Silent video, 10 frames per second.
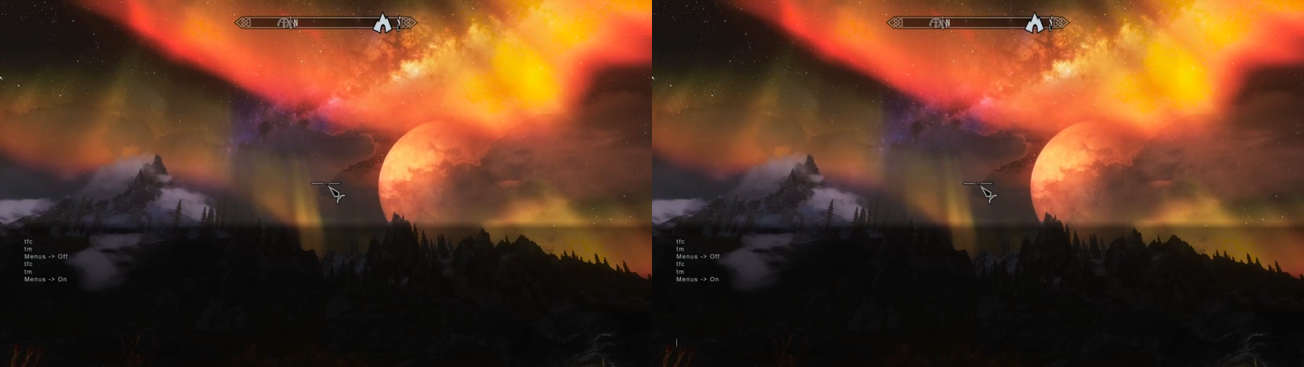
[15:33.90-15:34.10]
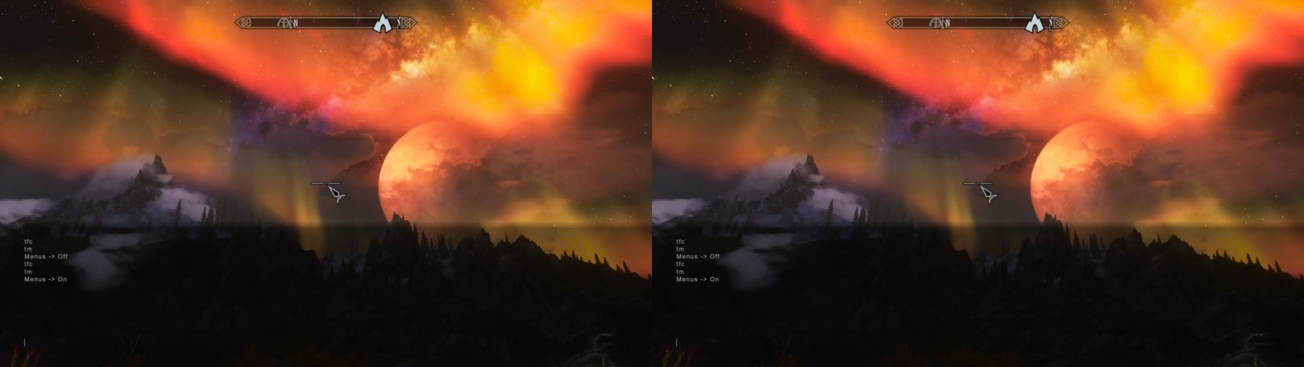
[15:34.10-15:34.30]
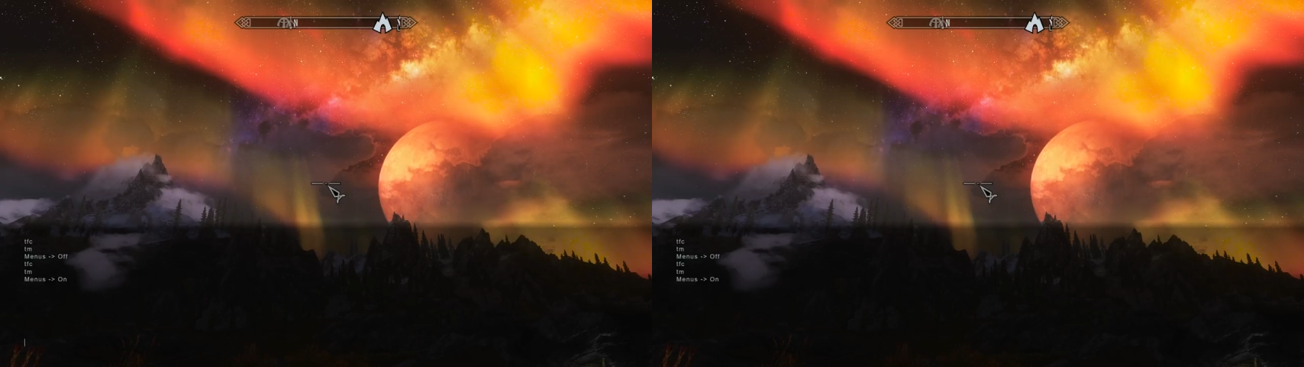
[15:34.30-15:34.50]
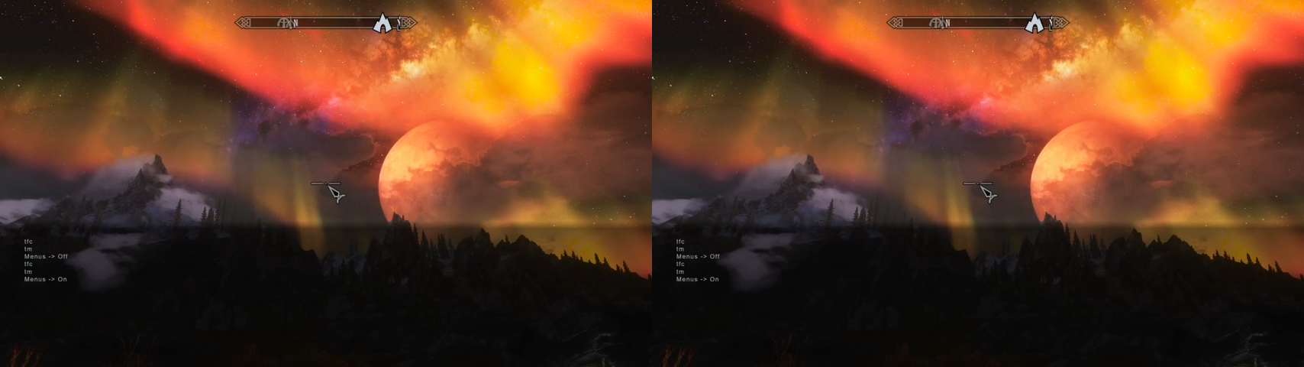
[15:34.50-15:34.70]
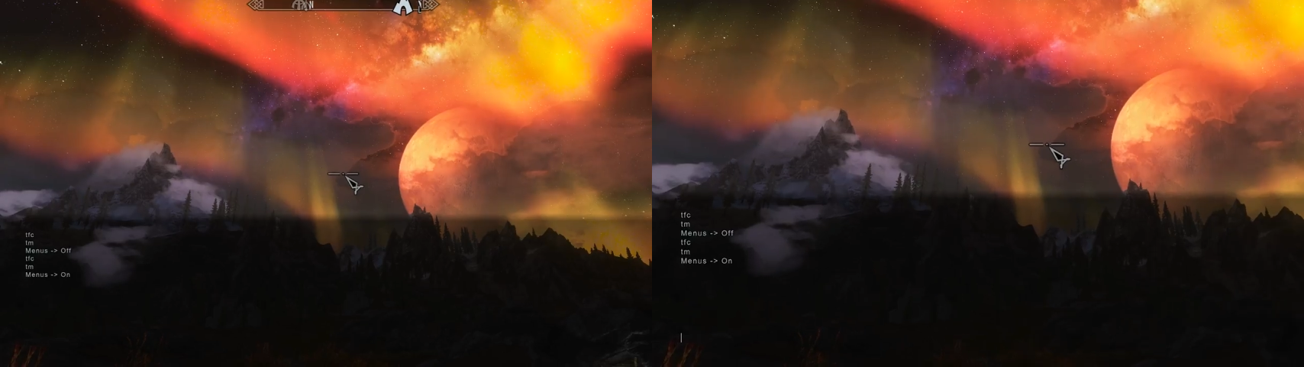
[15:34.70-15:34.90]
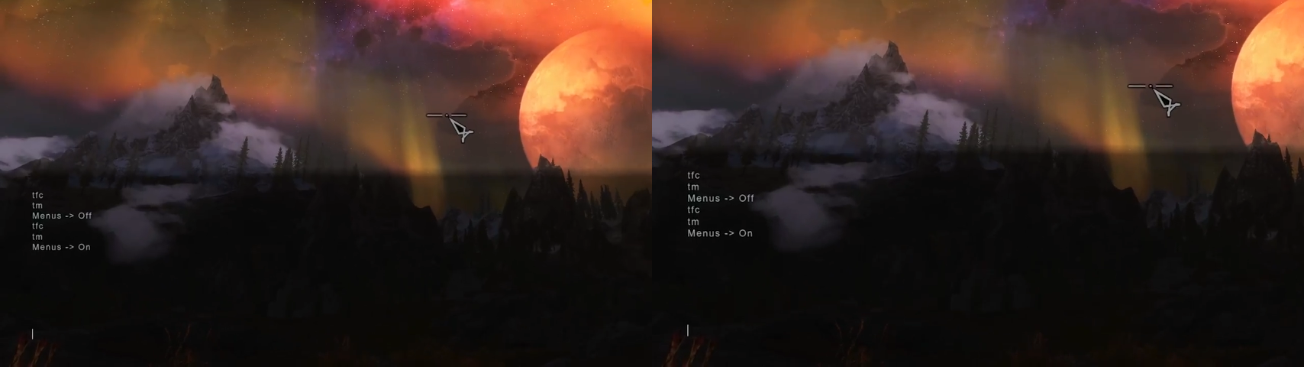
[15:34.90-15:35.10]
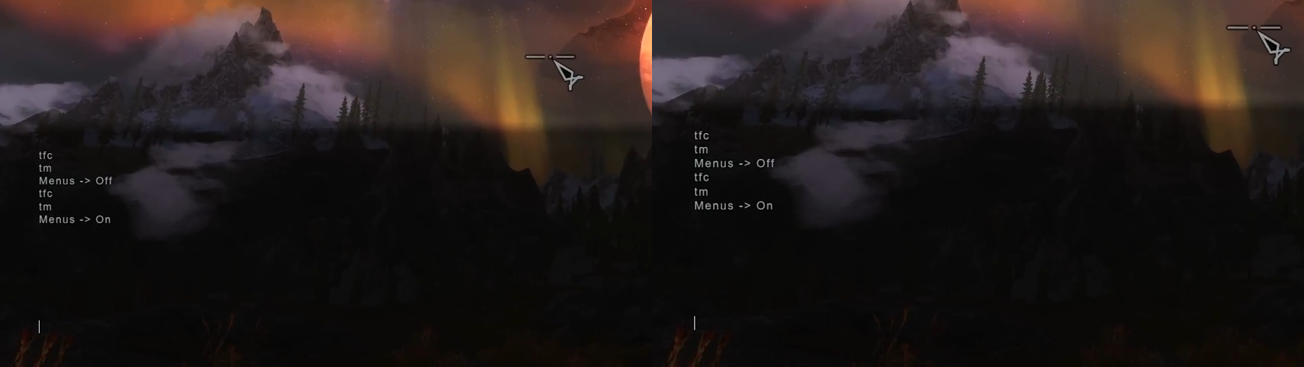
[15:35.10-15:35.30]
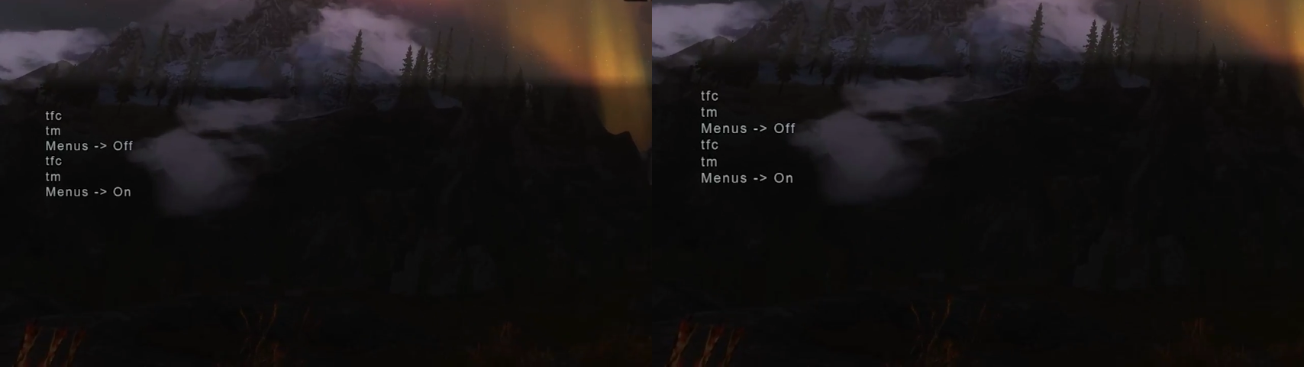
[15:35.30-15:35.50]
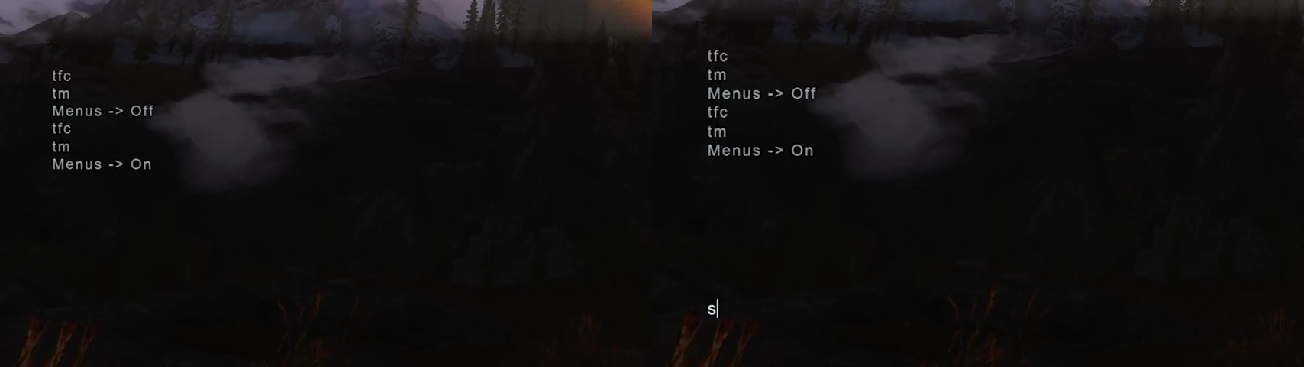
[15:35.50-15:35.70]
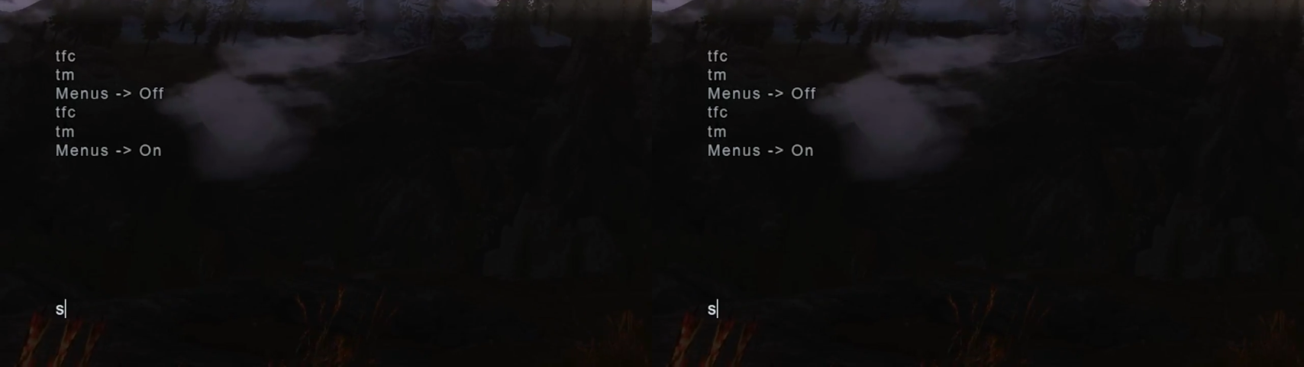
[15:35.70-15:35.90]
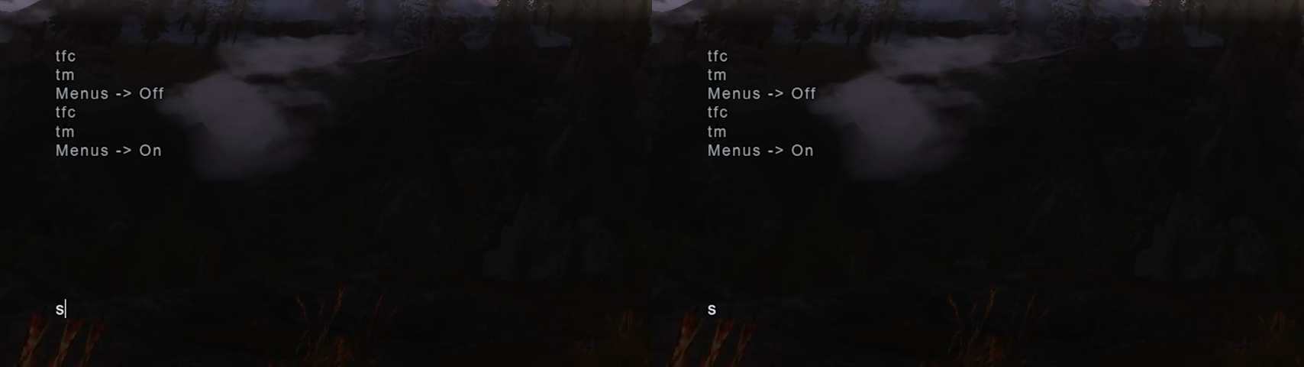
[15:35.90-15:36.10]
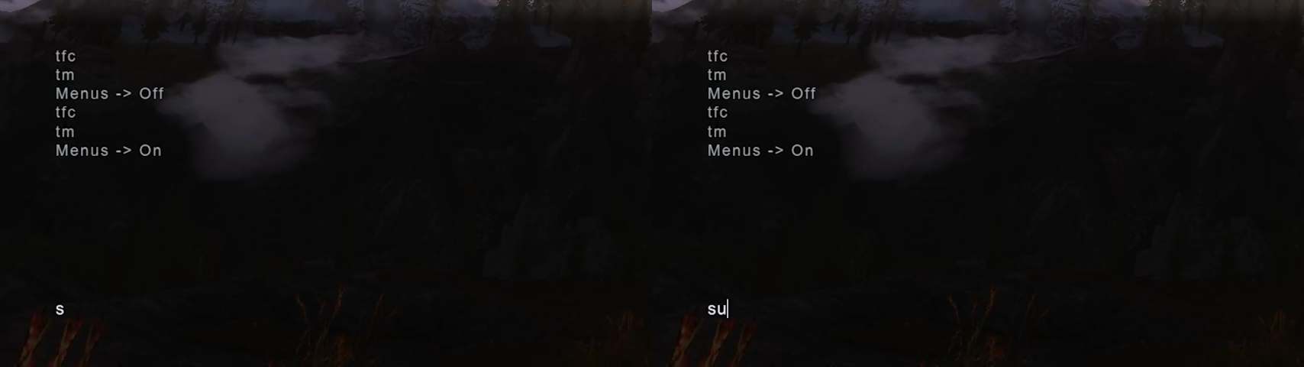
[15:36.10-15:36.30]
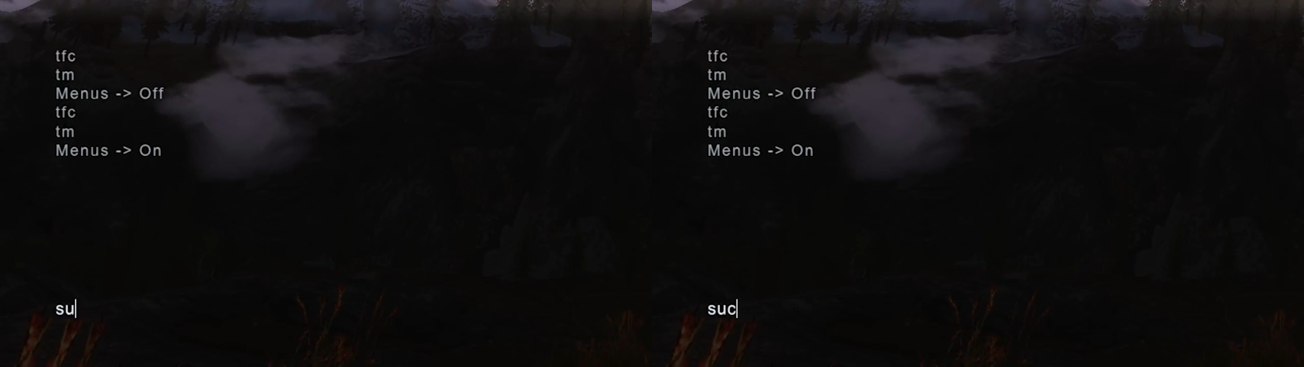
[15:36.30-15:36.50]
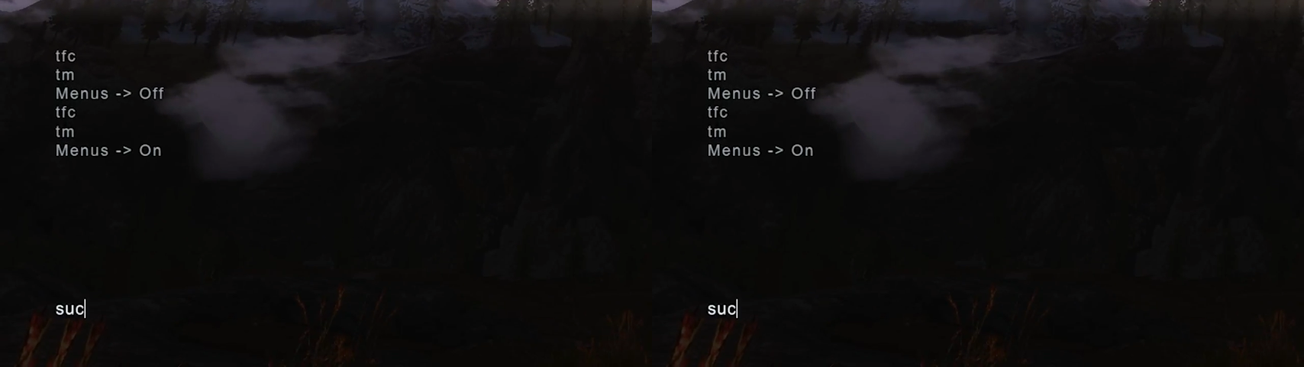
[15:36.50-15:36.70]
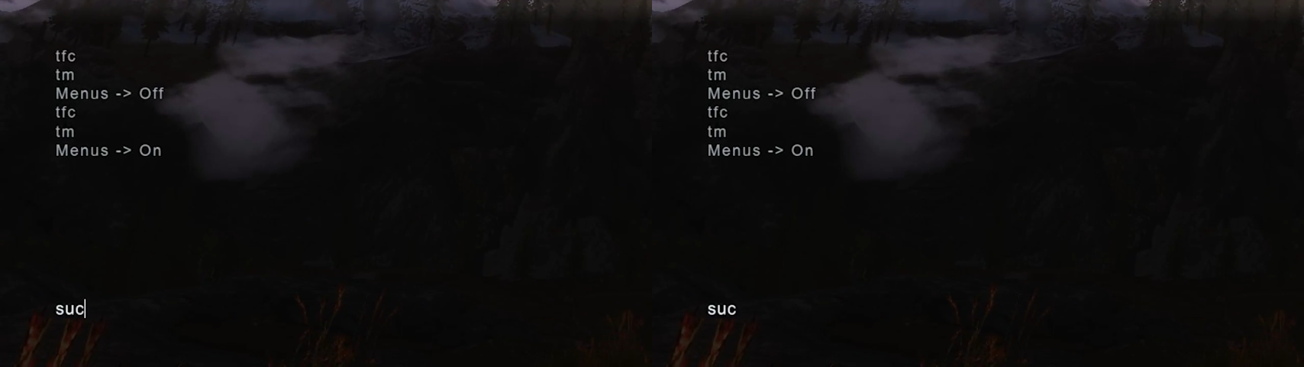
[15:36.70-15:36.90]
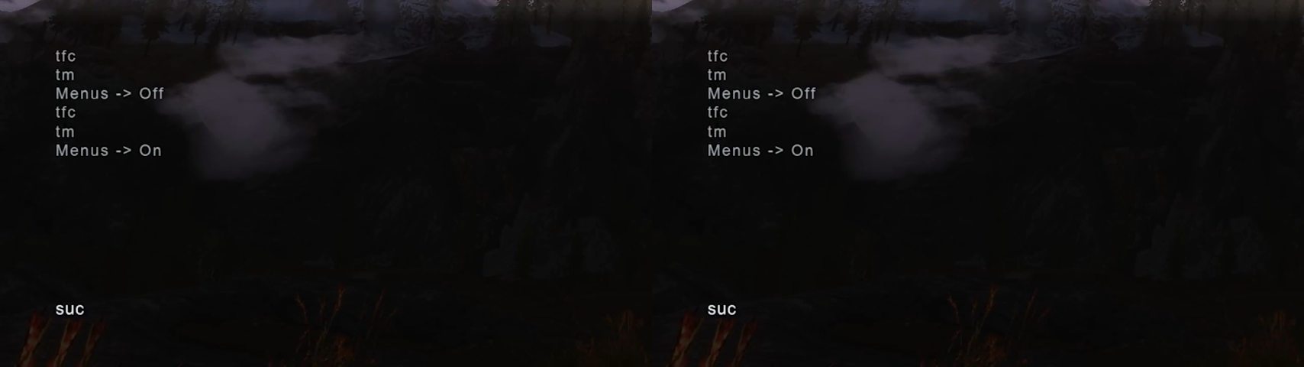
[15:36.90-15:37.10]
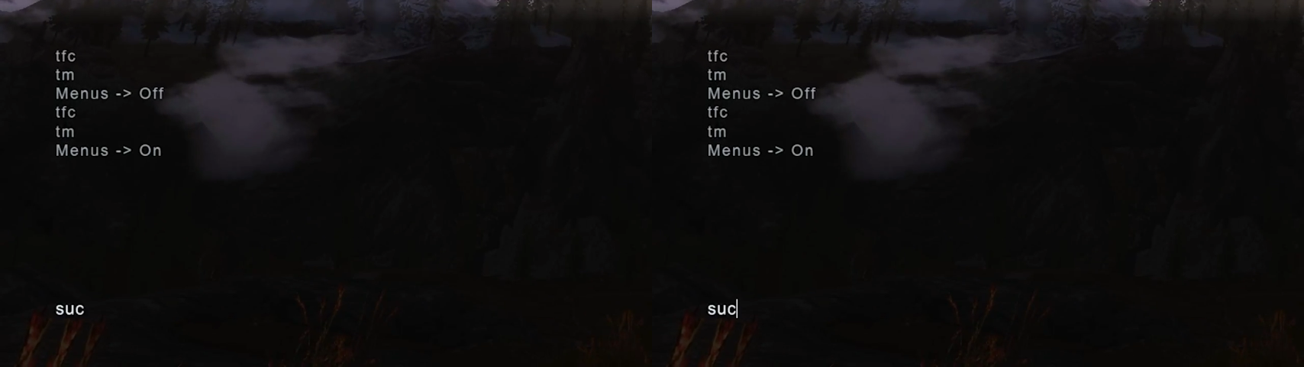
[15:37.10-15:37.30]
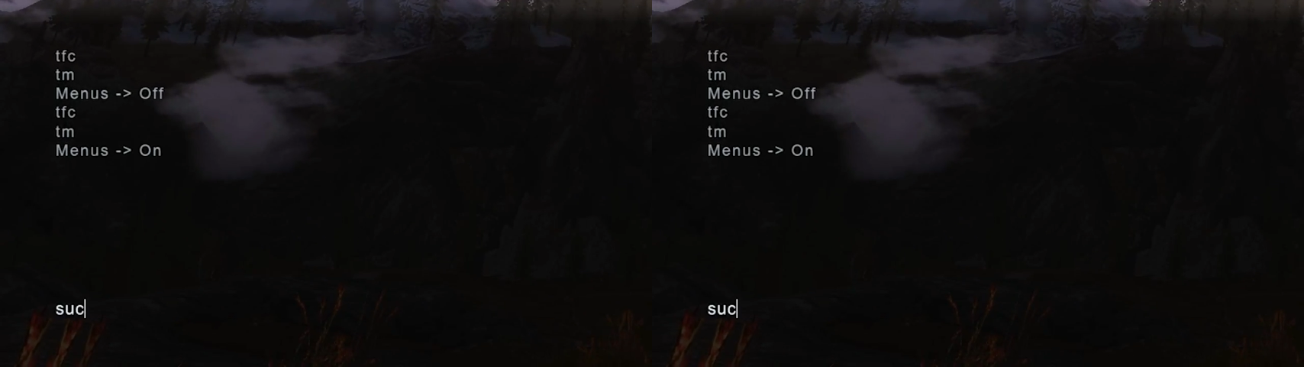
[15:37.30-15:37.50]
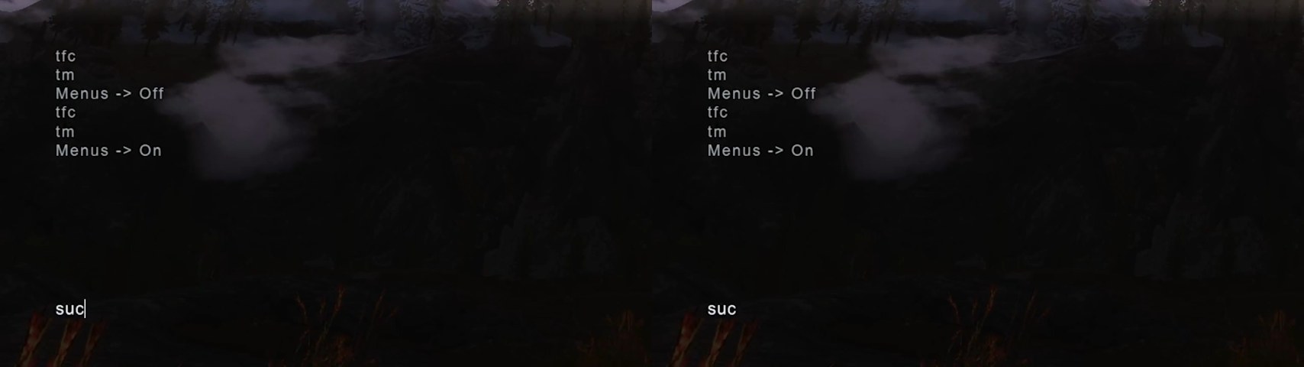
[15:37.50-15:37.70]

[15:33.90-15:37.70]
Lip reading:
[unreadable: no face in view]